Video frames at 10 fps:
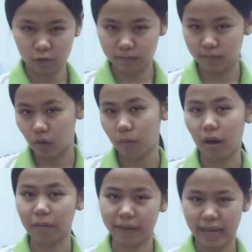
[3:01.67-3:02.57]
form
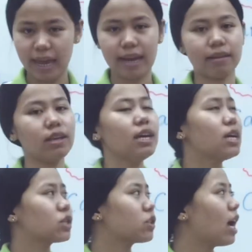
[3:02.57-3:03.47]
of can.
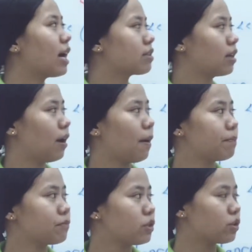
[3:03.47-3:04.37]
So yes,
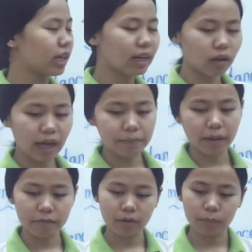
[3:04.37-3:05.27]
you can look at
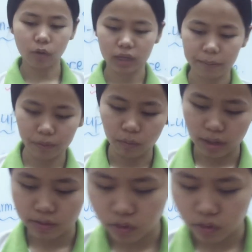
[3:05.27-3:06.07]
my whiteboard, everyone. So